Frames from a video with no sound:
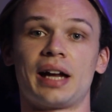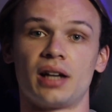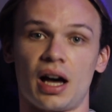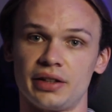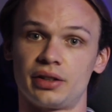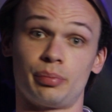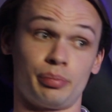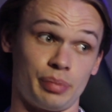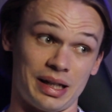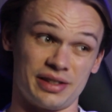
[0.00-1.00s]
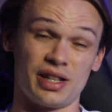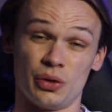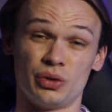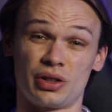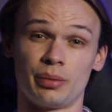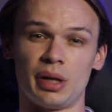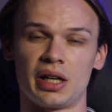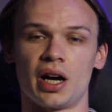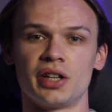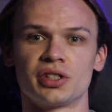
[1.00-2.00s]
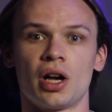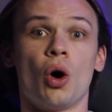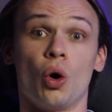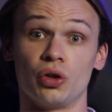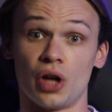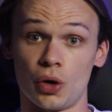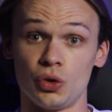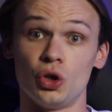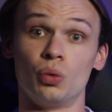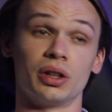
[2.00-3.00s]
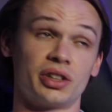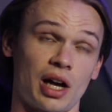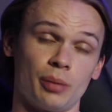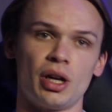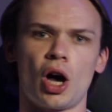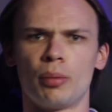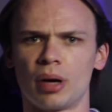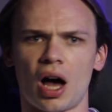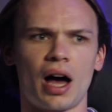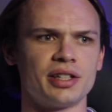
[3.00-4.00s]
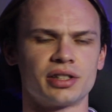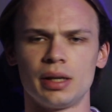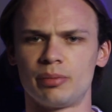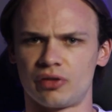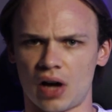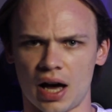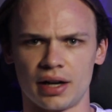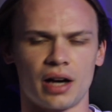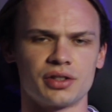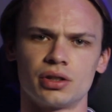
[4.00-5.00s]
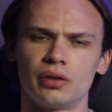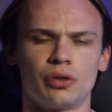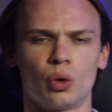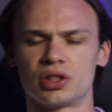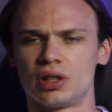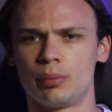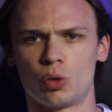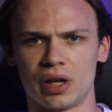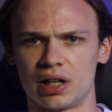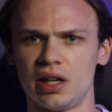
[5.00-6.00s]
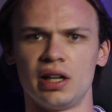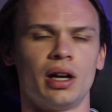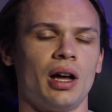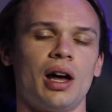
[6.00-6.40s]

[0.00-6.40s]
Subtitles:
At night, please don't, because although you will tell me, oh, but I sleep fine, I still fall asleep quickly.